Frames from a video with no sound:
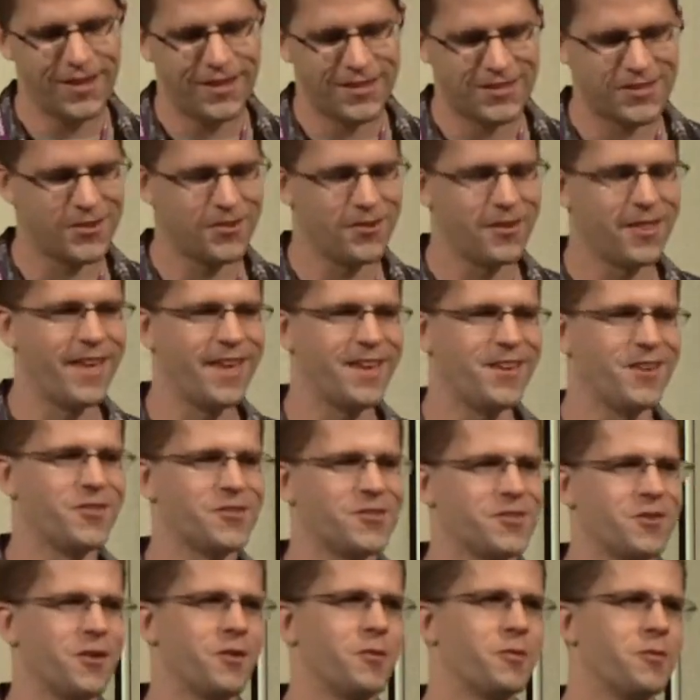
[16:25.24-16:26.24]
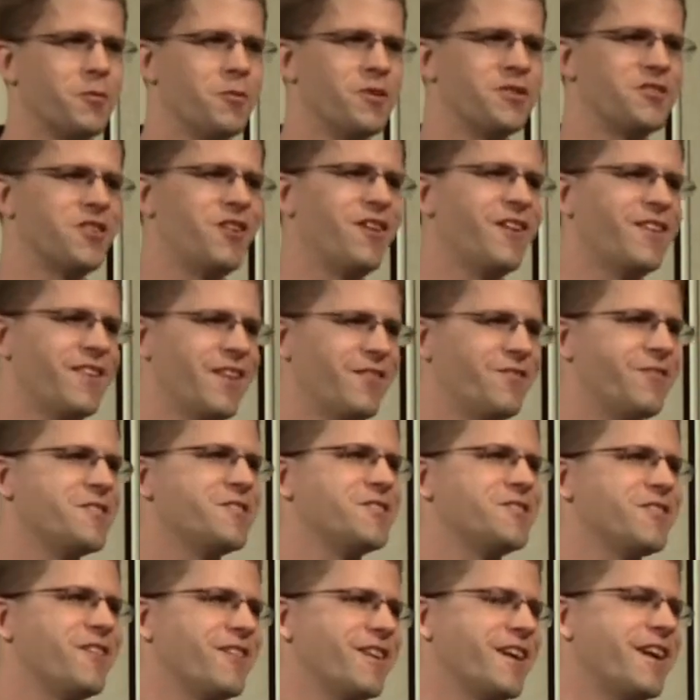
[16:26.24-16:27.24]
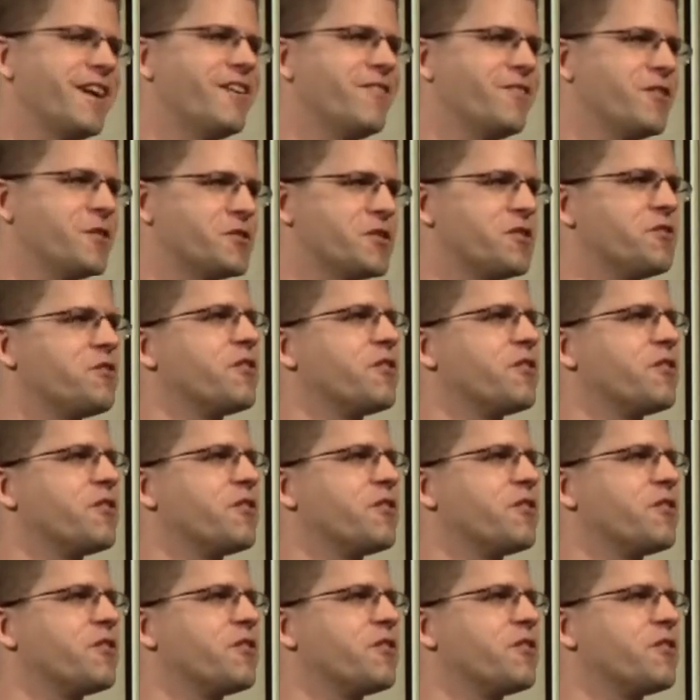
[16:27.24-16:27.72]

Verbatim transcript: so that you know, so there we saw definitely saw kind of there's